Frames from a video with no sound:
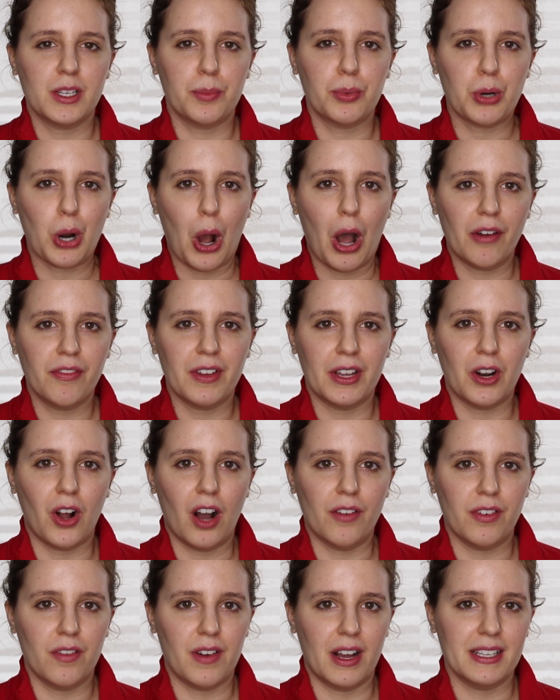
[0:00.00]
to profit
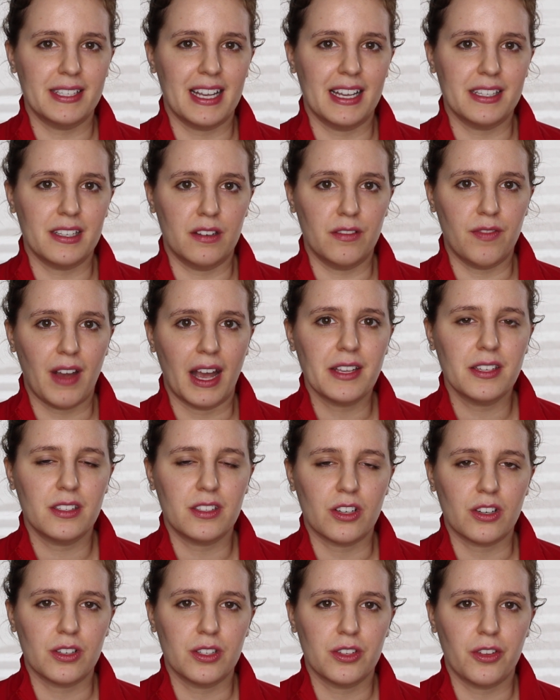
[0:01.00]
off of us as
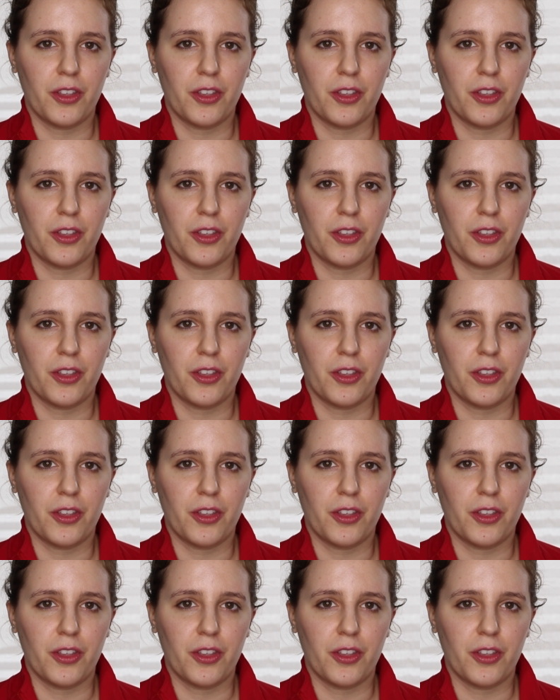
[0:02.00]
investors.